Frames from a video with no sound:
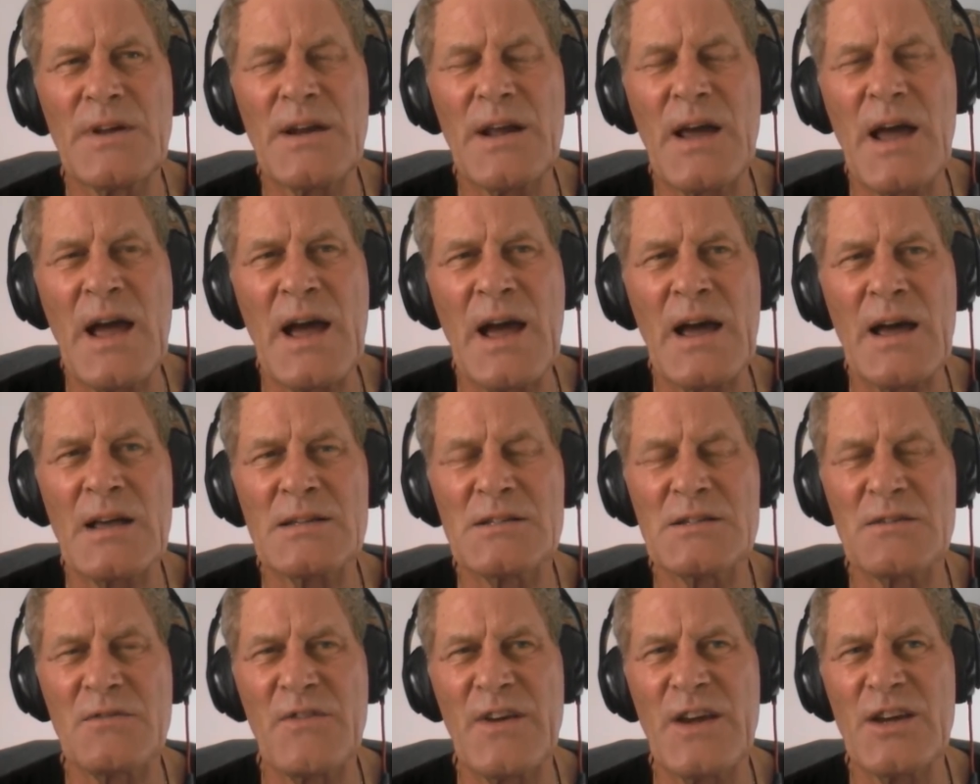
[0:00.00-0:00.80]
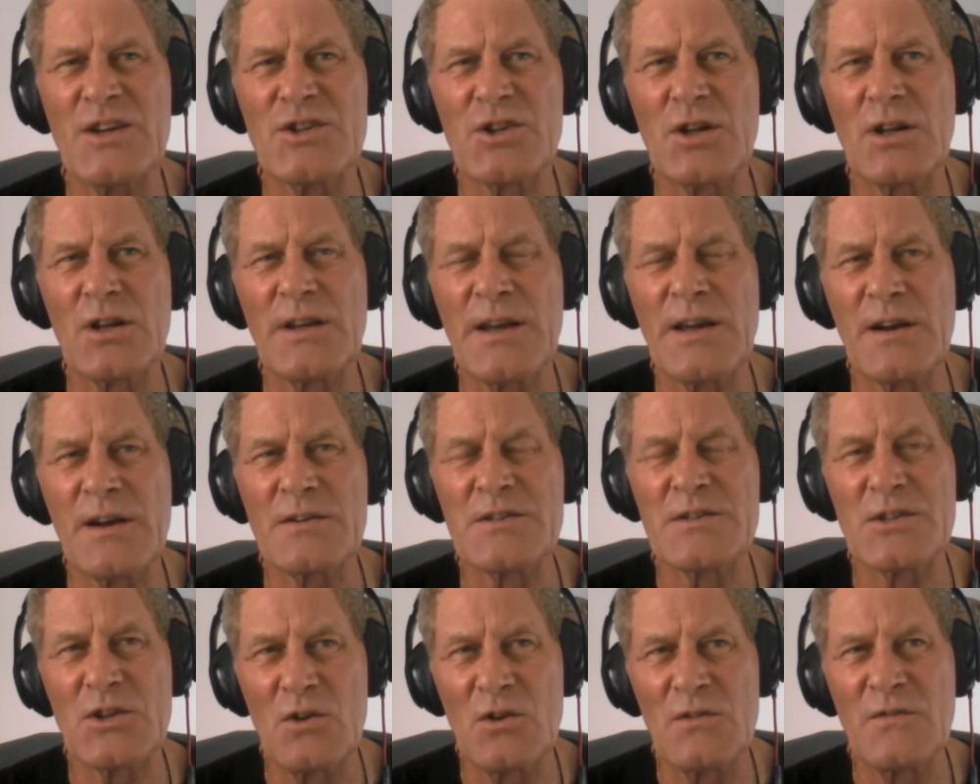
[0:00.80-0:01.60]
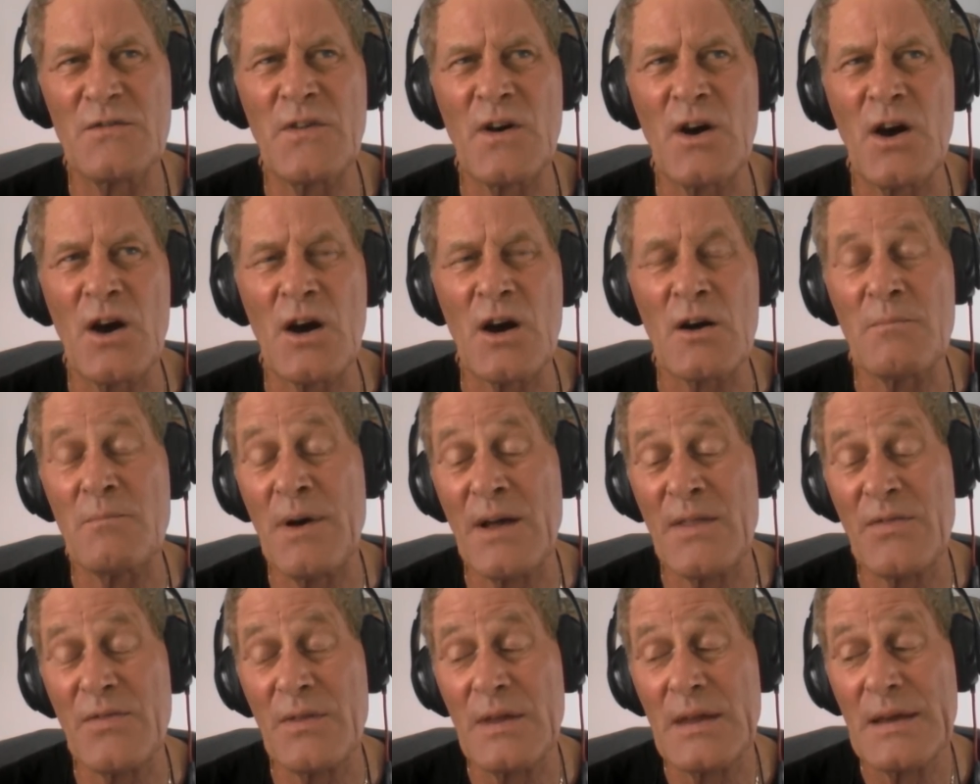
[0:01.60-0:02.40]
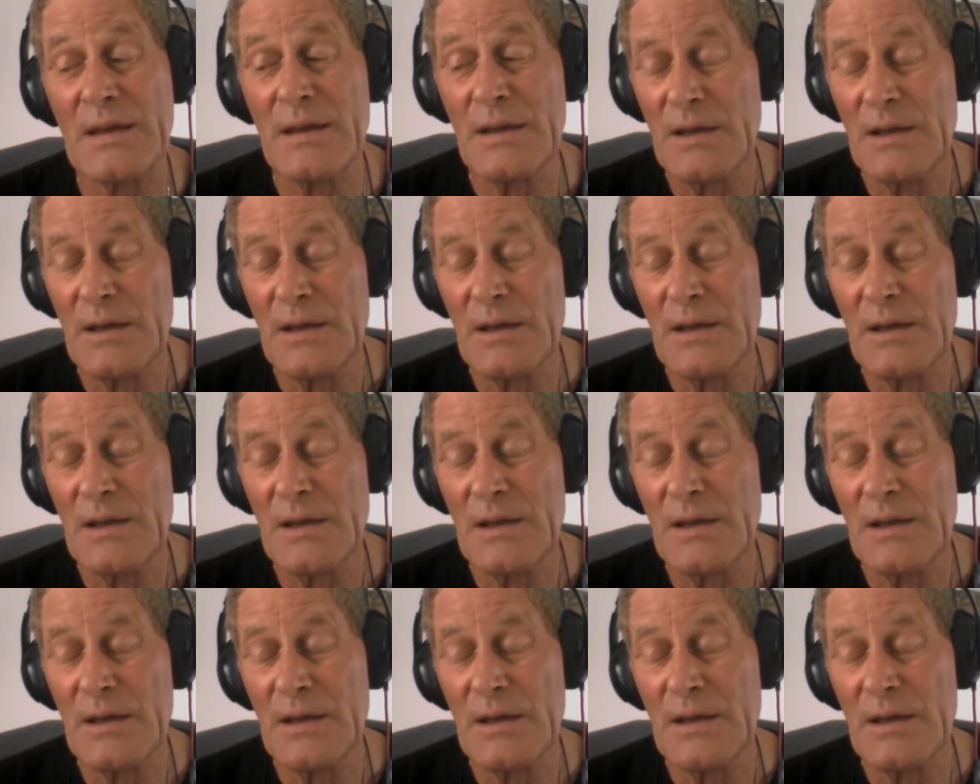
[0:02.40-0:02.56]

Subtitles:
has facial hair so far, but